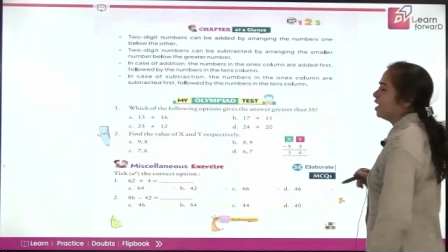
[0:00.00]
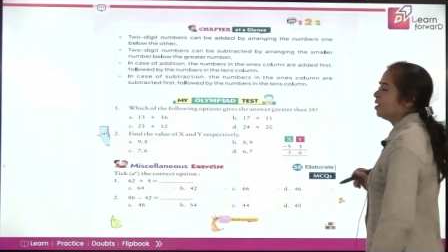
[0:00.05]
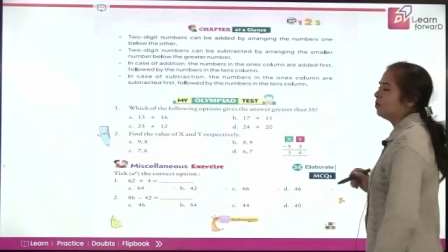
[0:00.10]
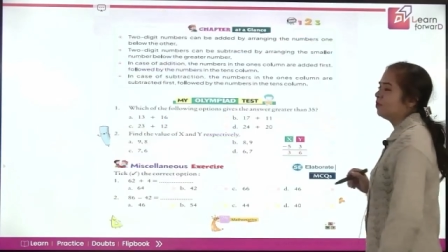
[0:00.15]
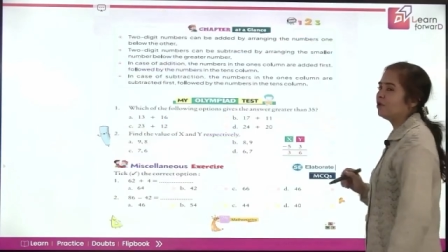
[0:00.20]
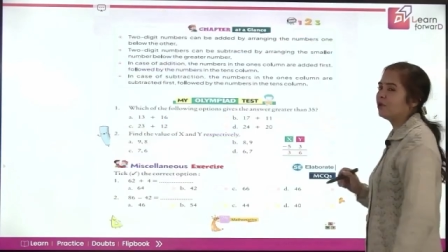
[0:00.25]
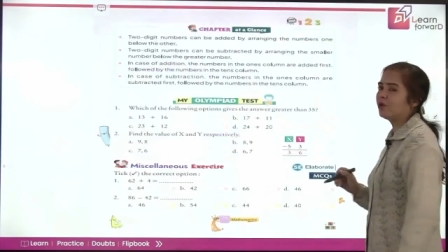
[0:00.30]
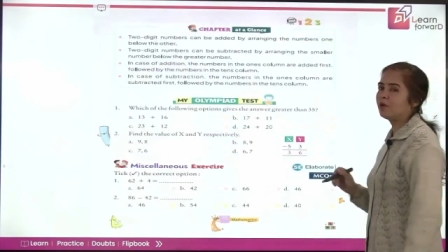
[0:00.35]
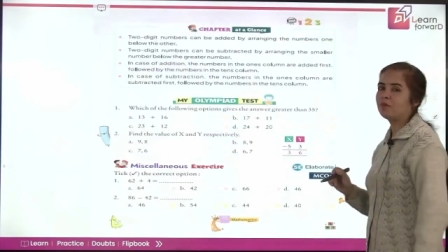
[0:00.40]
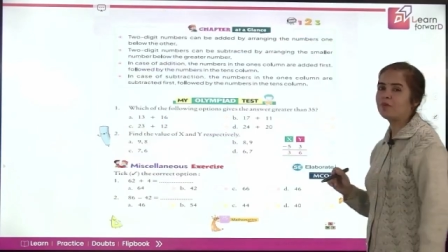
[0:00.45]
your
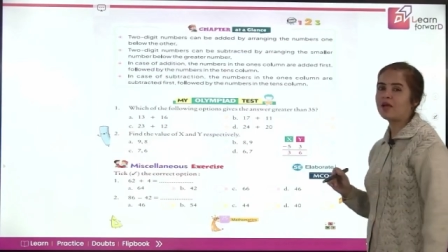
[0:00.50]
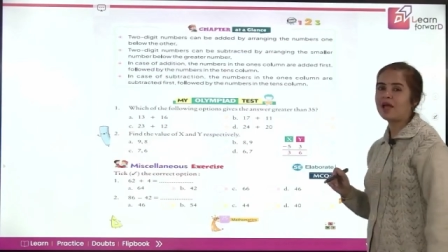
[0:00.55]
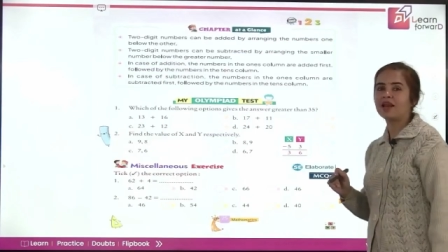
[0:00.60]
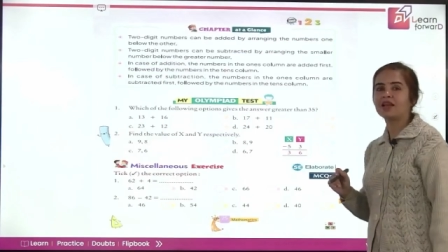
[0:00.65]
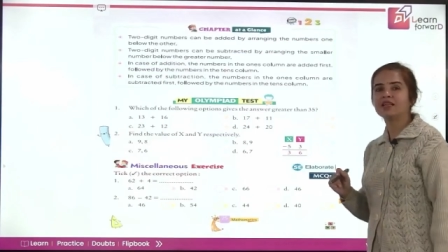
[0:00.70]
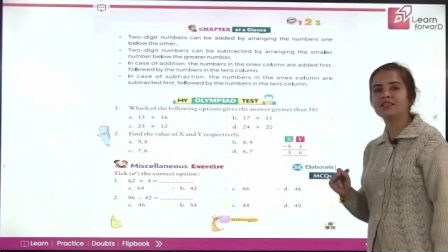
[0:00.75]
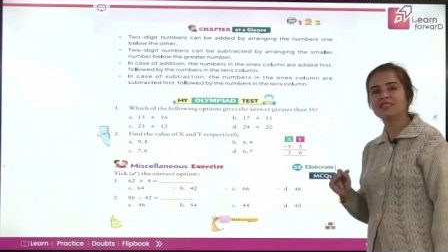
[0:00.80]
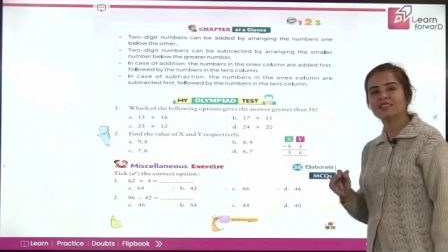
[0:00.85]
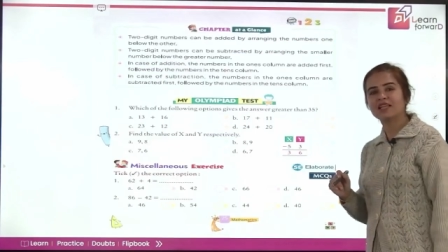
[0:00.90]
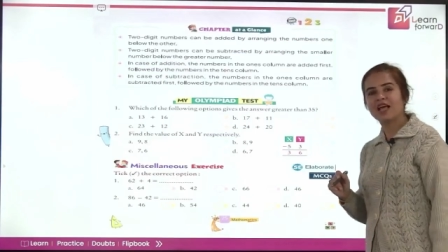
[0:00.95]
parents
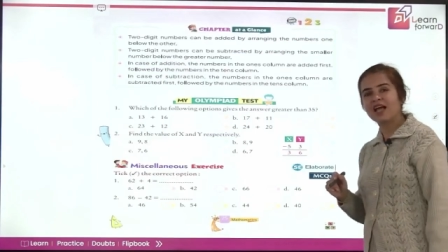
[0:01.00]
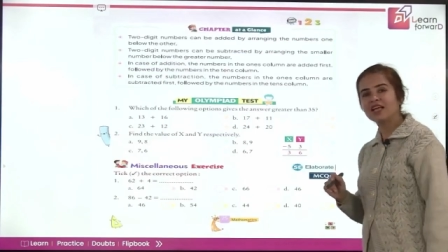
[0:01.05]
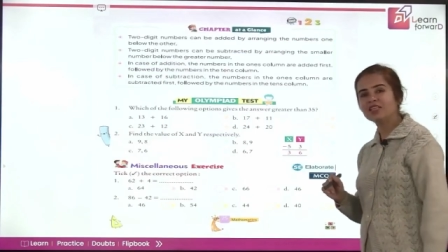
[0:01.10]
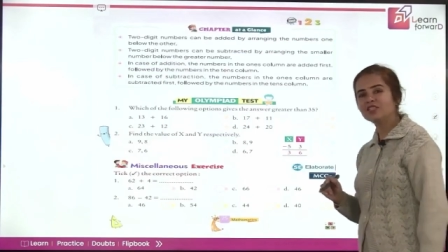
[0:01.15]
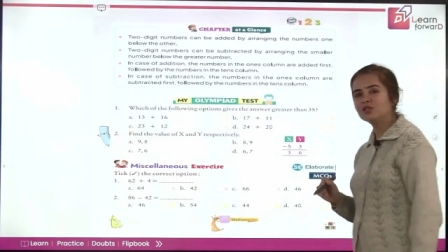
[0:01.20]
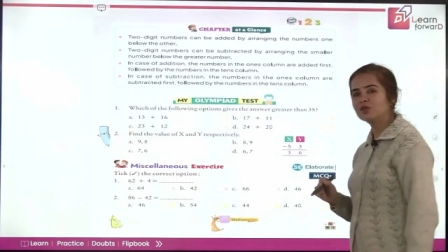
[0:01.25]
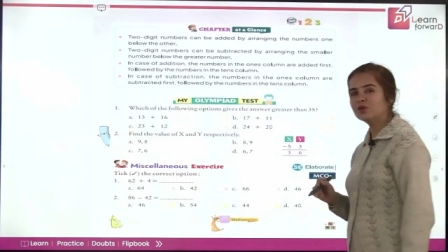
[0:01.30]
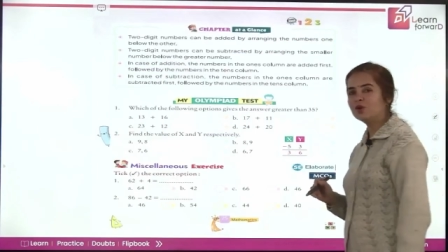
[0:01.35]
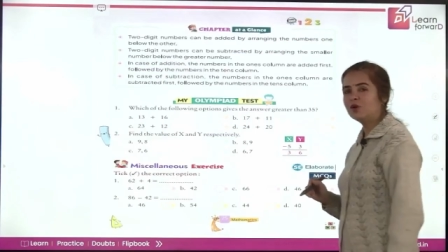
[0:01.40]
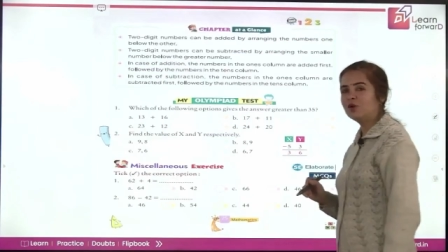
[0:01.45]
at
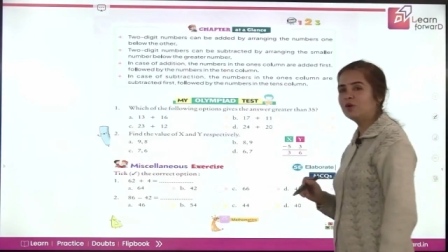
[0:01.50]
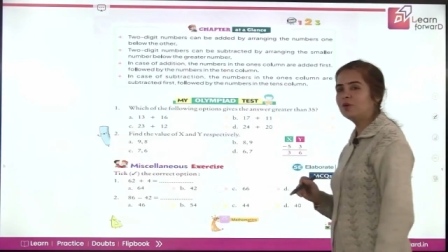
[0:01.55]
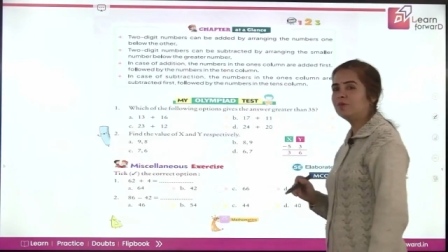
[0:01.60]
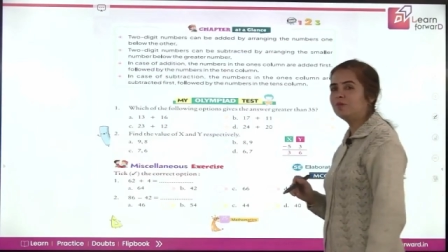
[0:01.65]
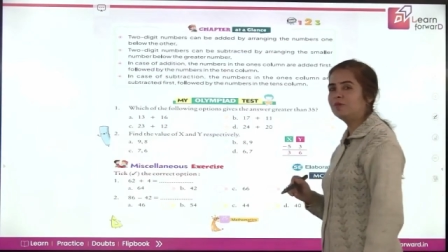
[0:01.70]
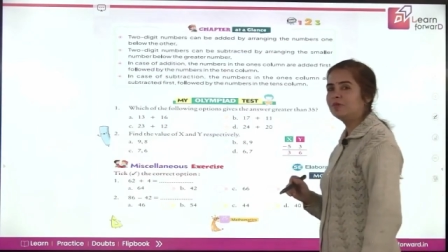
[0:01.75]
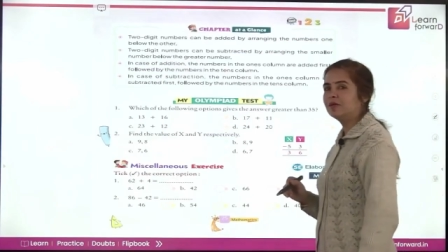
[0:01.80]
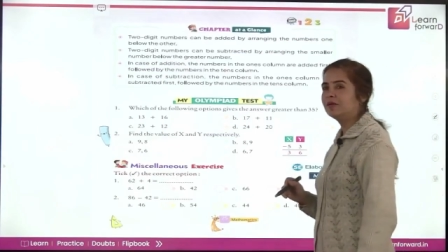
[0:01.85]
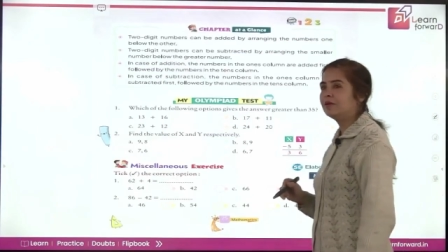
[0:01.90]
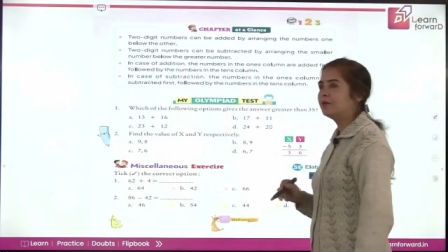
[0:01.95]
home.
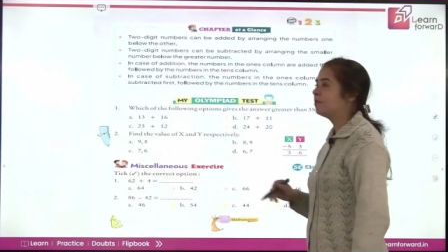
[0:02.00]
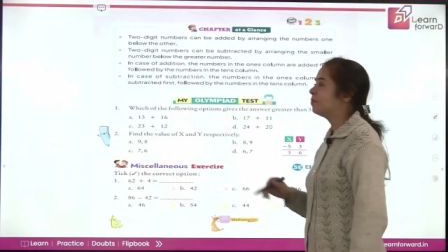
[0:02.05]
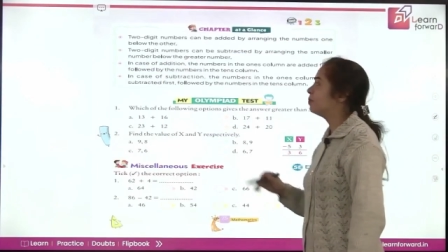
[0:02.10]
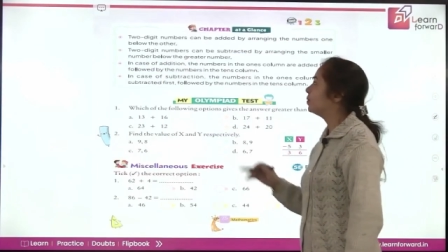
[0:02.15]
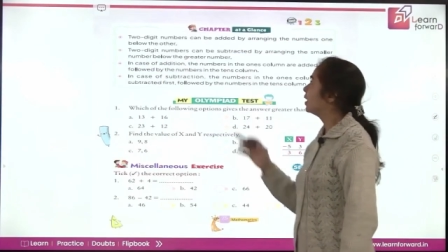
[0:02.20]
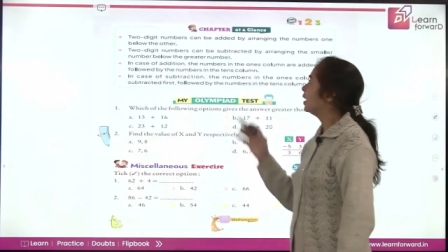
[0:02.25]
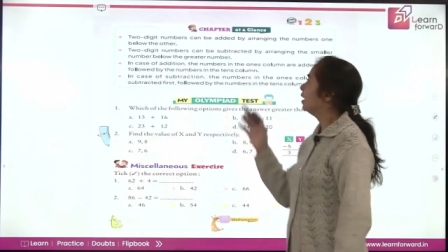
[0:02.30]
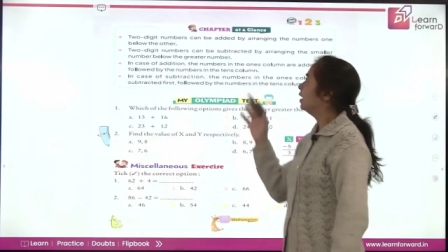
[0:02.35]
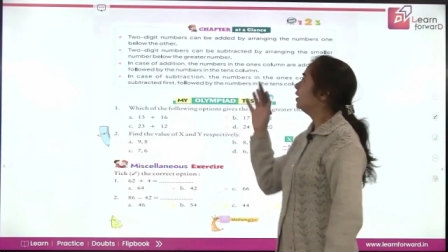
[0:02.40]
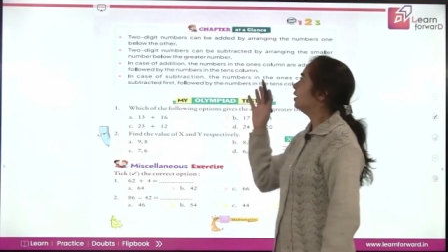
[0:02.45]

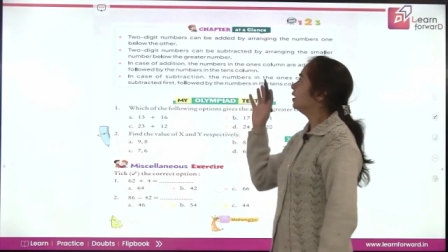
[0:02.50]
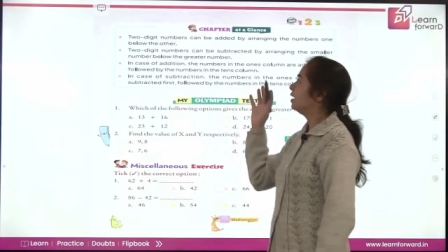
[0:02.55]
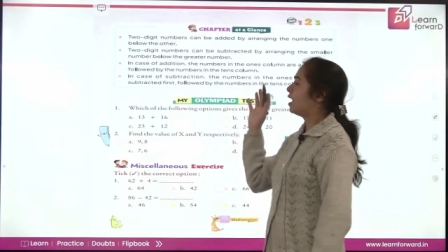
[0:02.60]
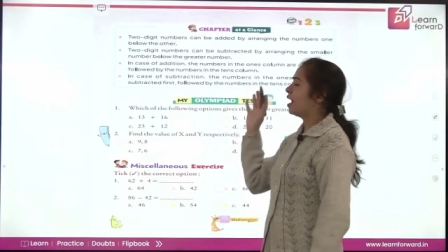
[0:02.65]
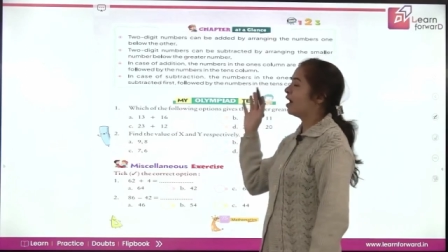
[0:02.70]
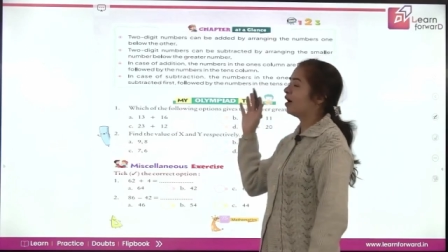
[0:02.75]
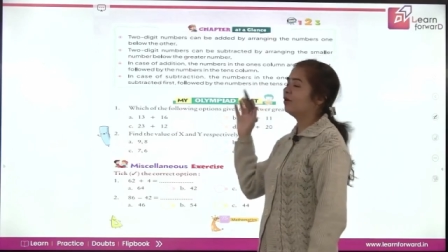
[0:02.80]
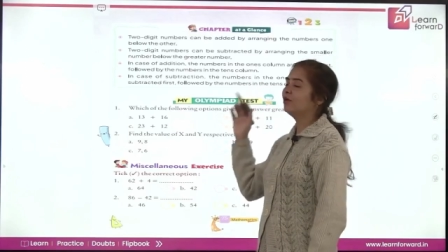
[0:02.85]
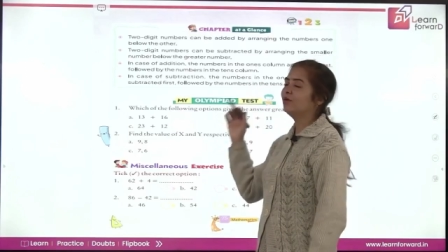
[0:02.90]
Now